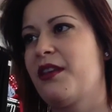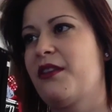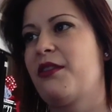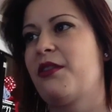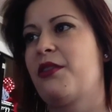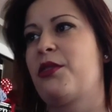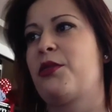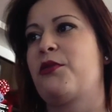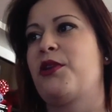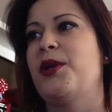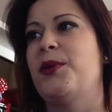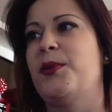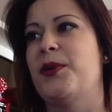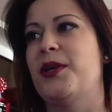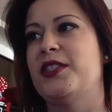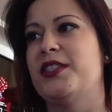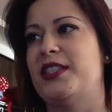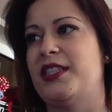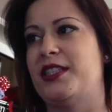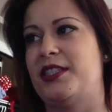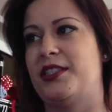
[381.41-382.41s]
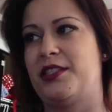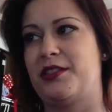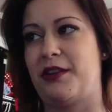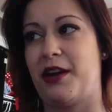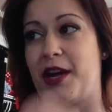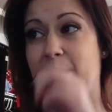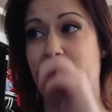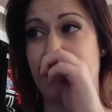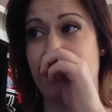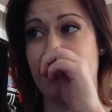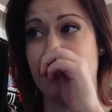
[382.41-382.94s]
3 words that
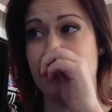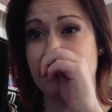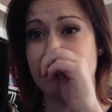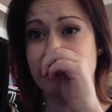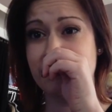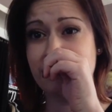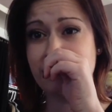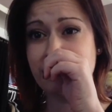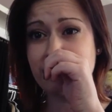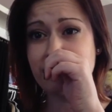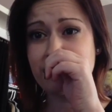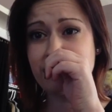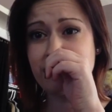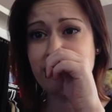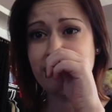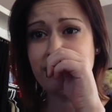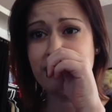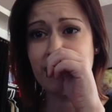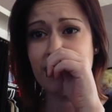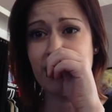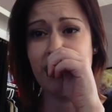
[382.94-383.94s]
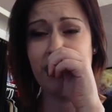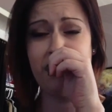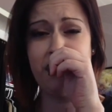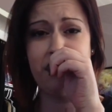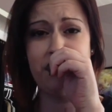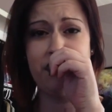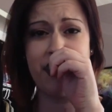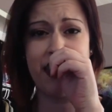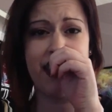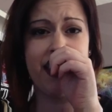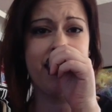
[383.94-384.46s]
describe you. Oh
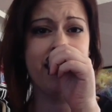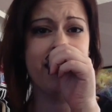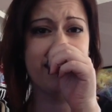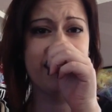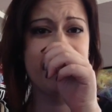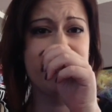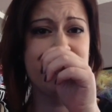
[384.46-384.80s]
man.